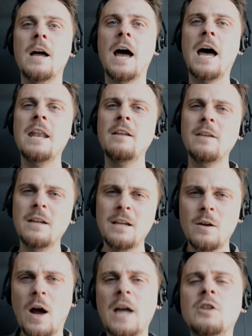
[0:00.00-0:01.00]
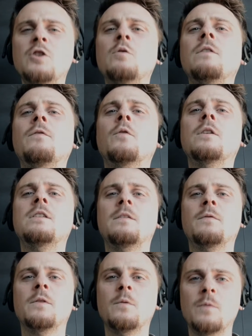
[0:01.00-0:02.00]
and I do it for
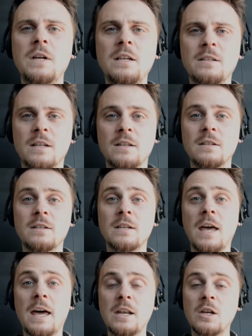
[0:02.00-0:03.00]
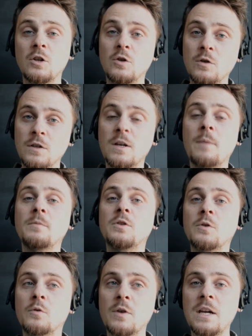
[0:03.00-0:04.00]
different reasons and to some
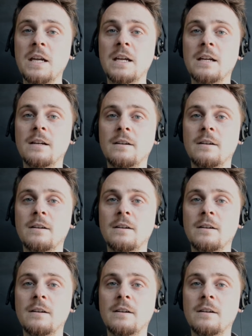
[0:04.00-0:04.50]
degree,